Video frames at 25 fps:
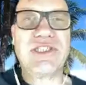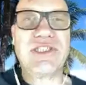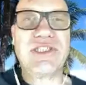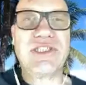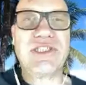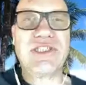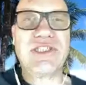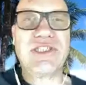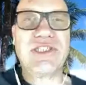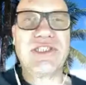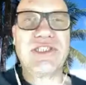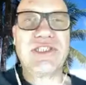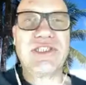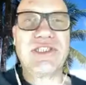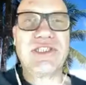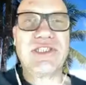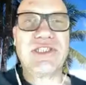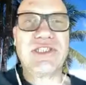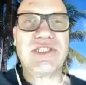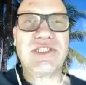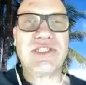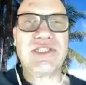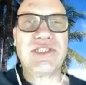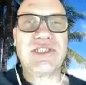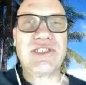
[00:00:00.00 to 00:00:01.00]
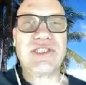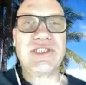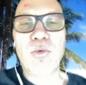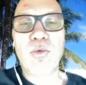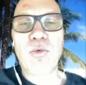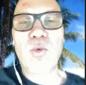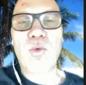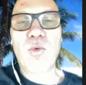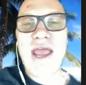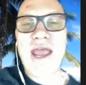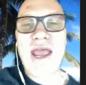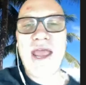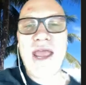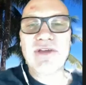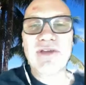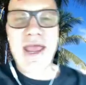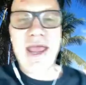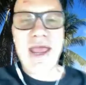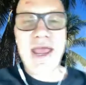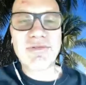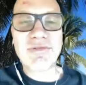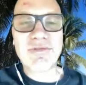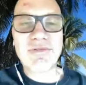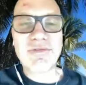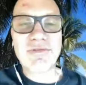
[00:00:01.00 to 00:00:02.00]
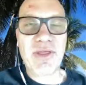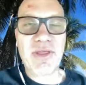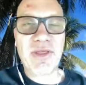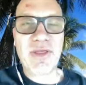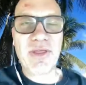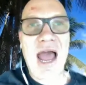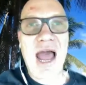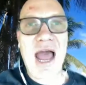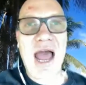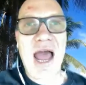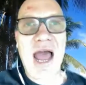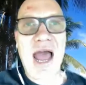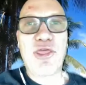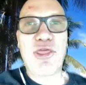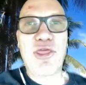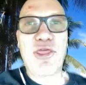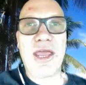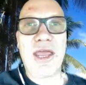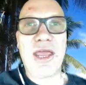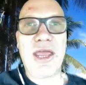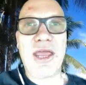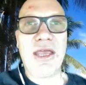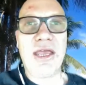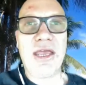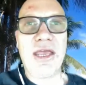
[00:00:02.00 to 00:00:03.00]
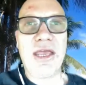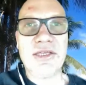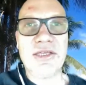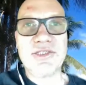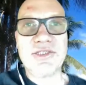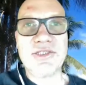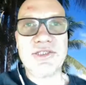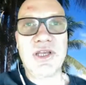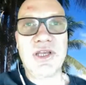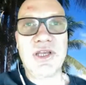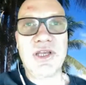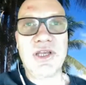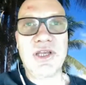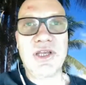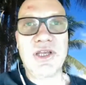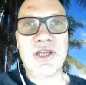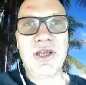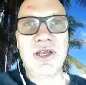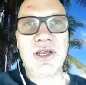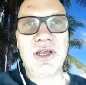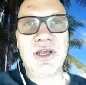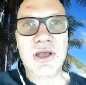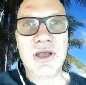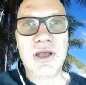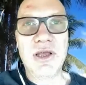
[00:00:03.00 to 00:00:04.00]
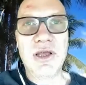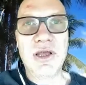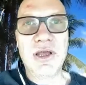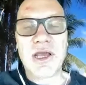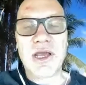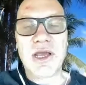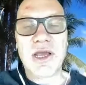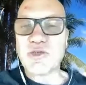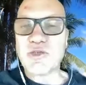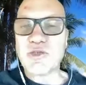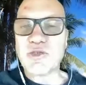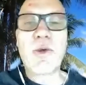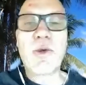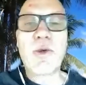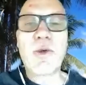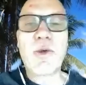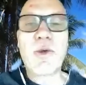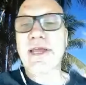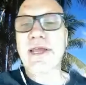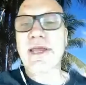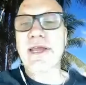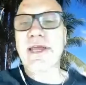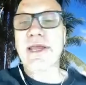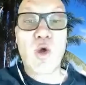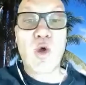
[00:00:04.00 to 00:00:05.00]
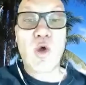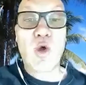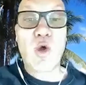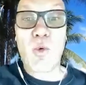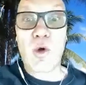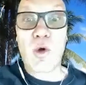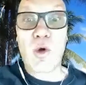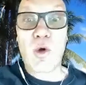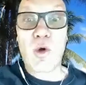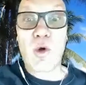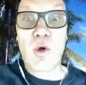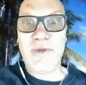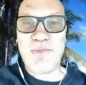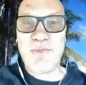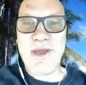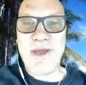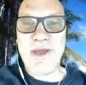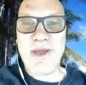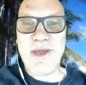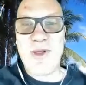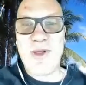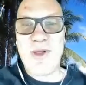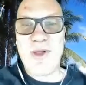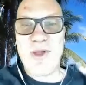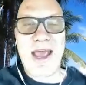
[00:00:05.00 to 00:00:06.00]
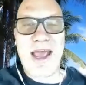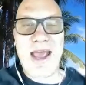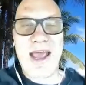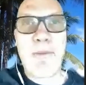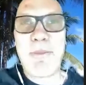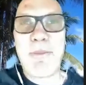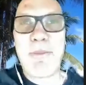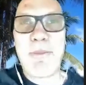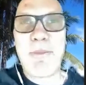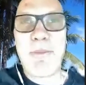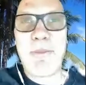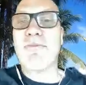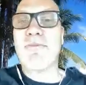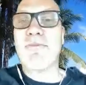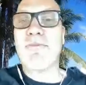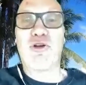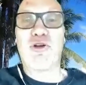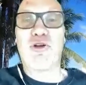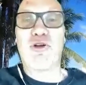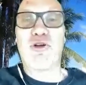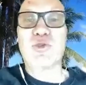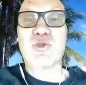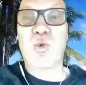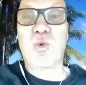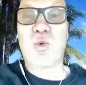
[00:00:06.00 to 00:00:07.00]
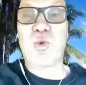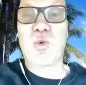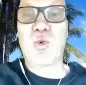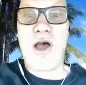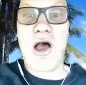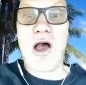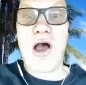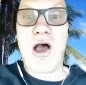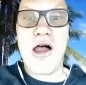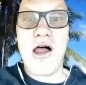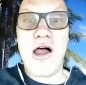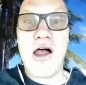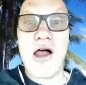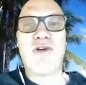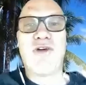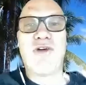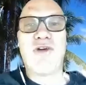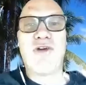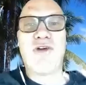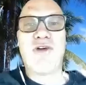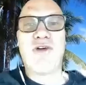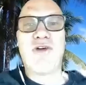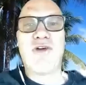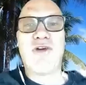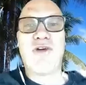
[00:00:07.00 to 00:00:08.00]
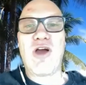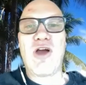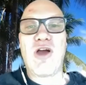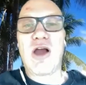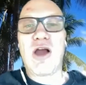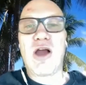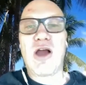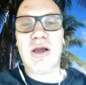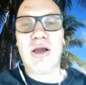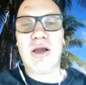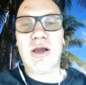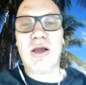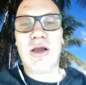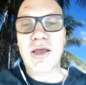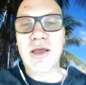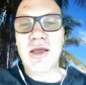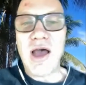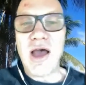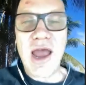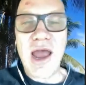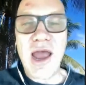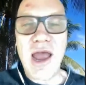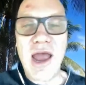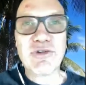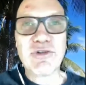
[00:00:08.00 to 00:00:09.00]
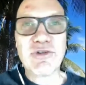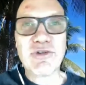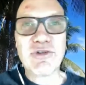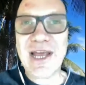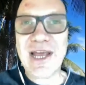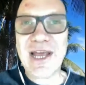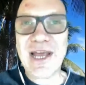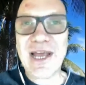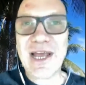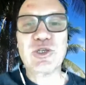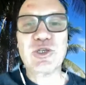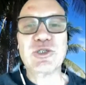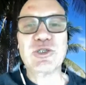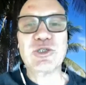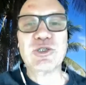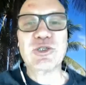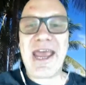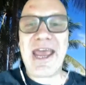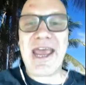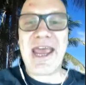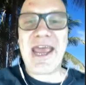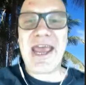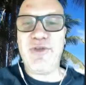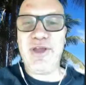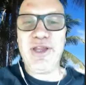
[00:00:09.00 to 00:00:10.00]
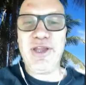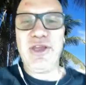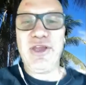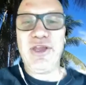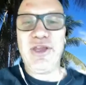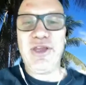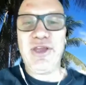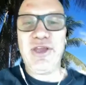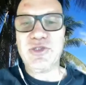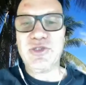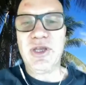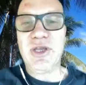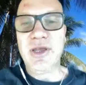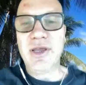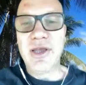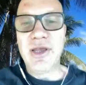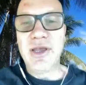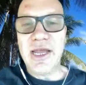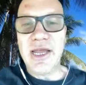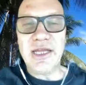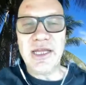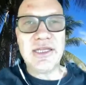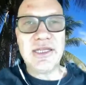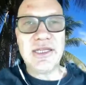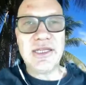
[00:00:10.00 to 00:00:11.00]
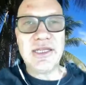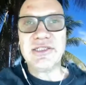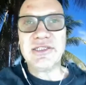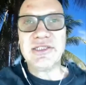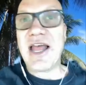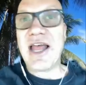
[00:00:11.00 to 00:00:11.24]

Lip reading: and then we have something that I think is, because we really enjoy working with these people. I've become friends with all of our advertisers and venues. It's like